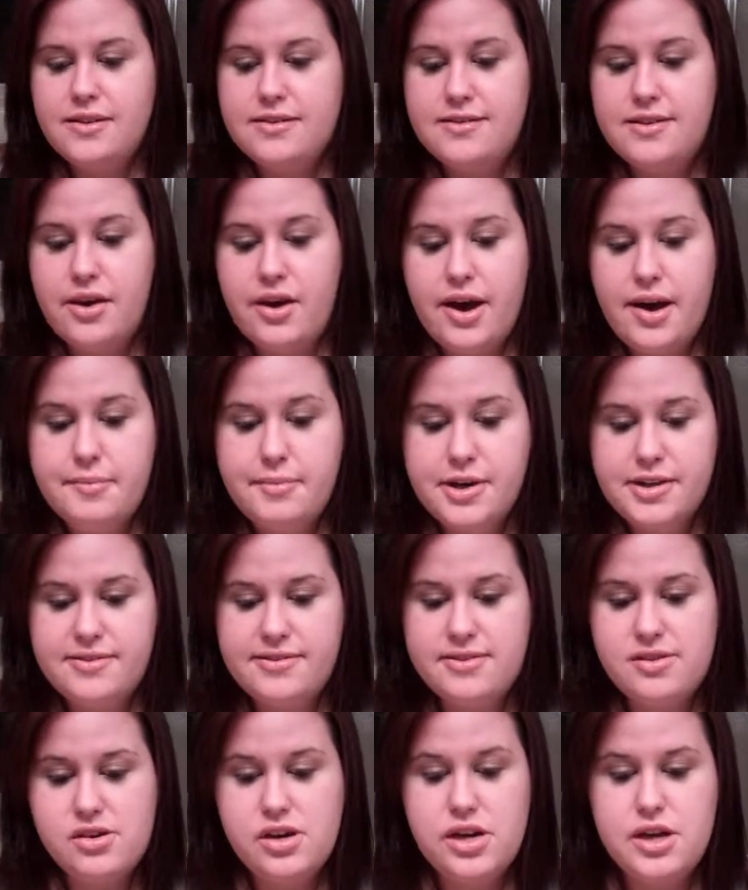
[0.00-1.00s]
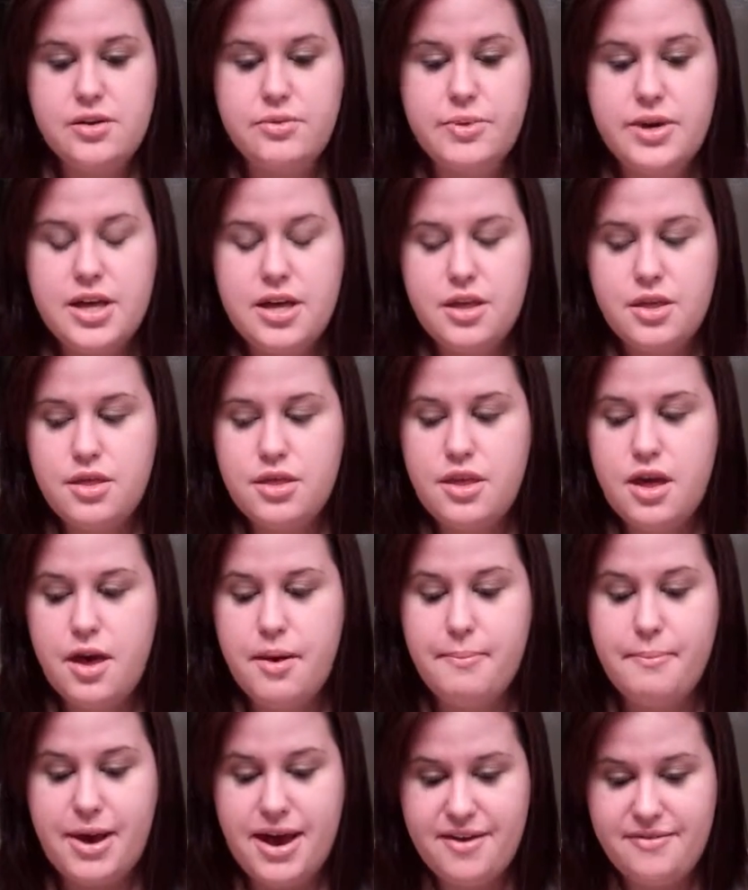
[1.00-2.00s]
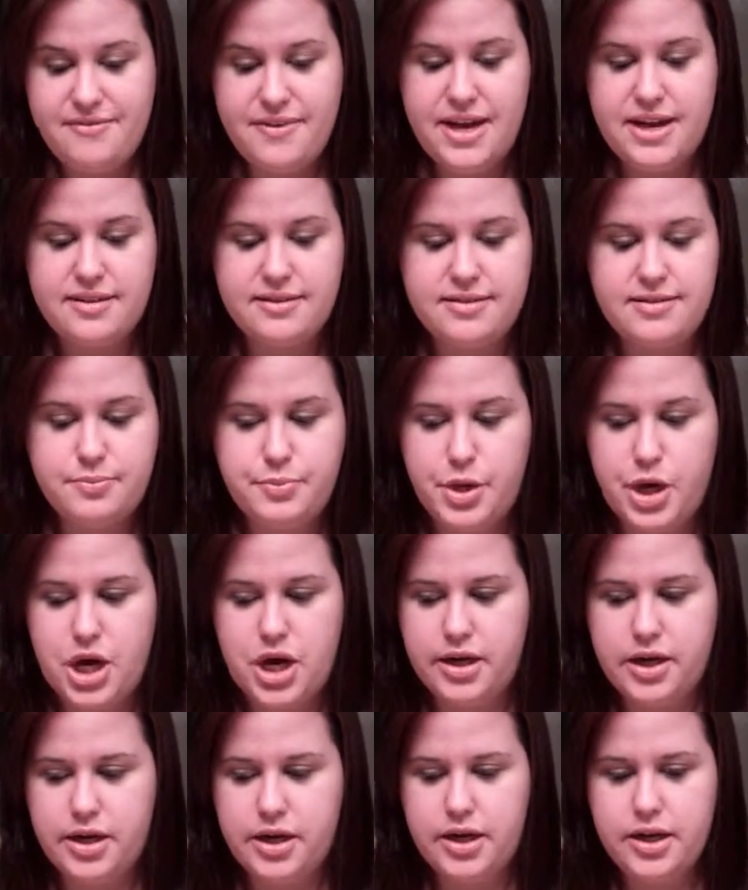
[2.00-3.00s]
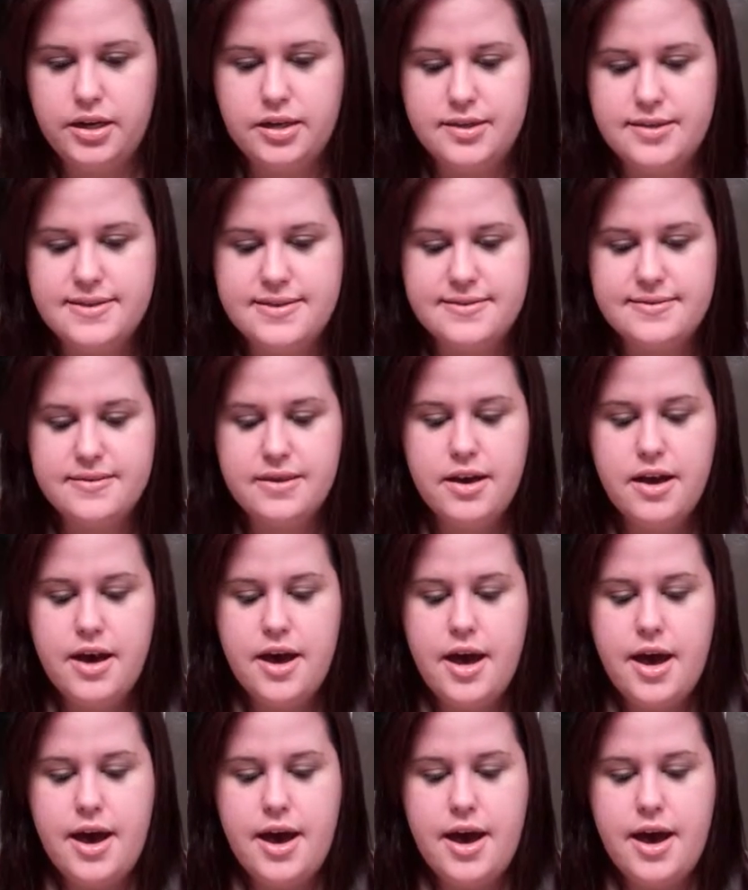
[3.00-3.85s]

So I'm going to start with my face products.